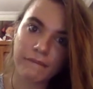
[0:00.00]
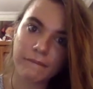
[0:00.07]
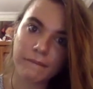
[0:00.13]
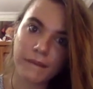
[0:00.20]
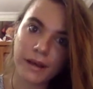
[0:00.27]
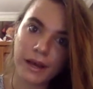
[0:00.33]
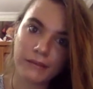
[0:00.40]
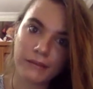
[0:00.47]

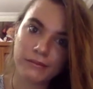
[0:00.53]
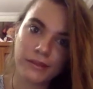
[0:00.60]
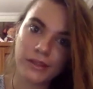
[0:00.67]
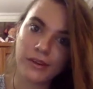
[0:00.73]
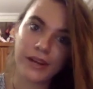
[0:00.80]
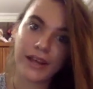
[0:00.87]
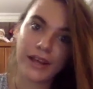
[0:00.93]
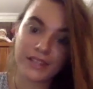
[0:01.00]
I you
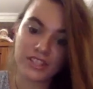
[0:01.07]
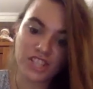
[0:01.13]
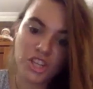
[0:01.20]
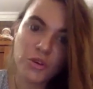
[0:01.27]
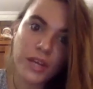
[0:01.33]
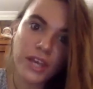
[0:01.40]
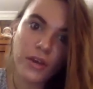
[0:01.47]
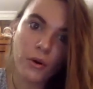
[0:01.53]
know, now there's
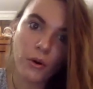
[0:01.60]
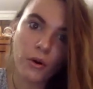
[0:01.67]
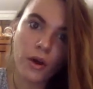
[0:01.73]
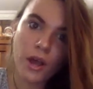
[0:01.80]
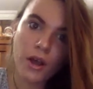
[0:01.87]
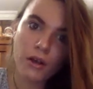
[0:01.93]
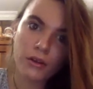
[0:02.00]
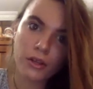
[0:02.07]
uni, or,
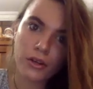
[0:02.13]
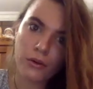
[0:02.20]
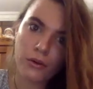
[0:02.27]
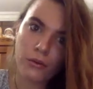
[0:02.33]
you know,